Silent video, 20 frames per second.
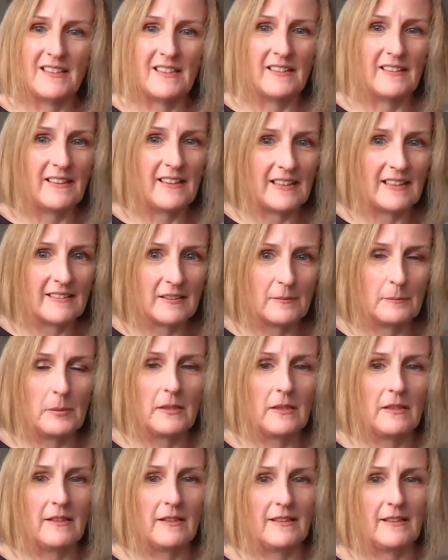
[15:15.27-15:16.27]
Does that
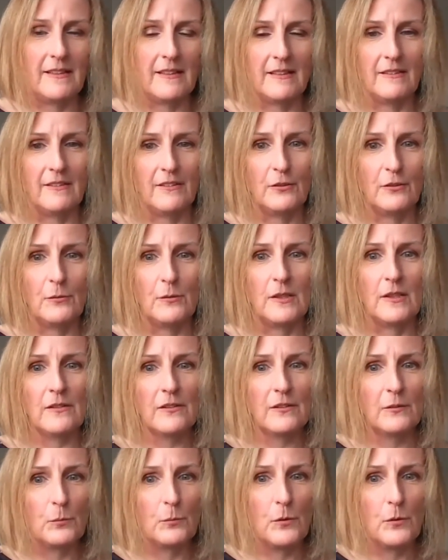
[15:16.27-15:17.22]
apply then to us?